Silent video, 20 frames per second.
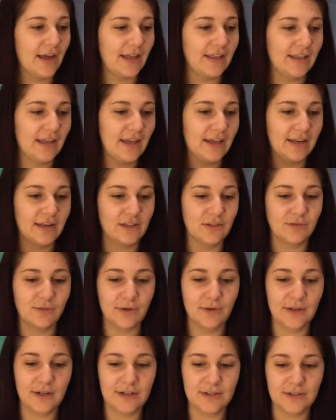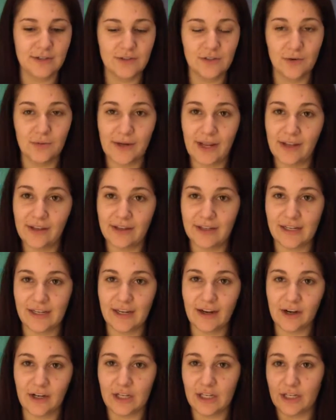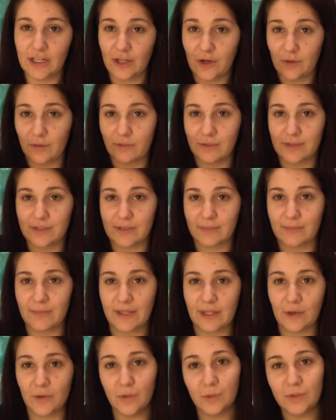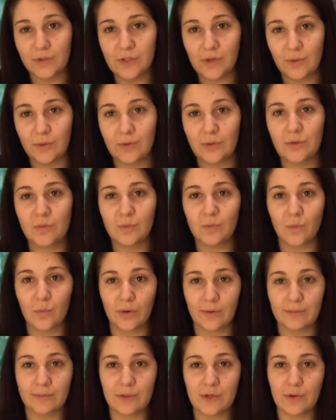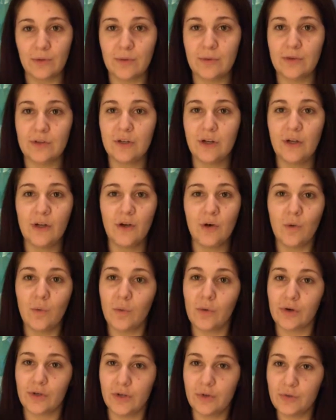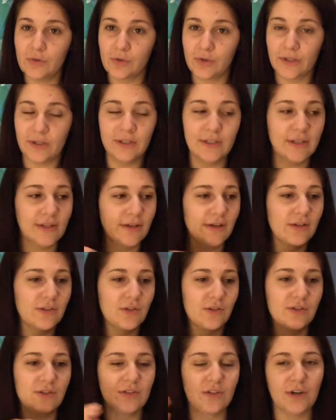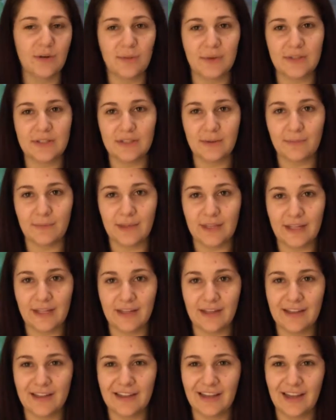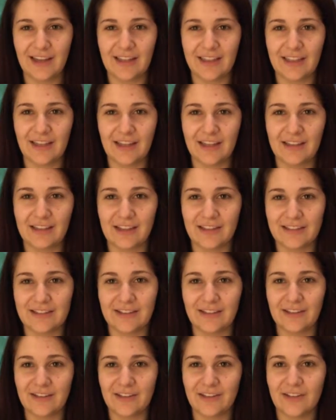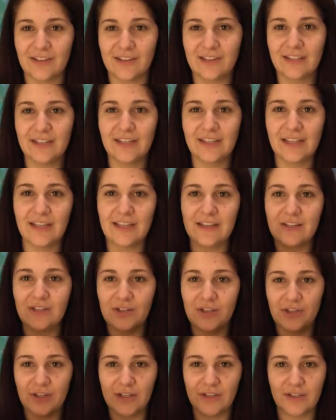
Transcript: And then as far as tonality, are you gonna go for something cool toned, warm toned, or neutral? So to start with something I think that's a little easier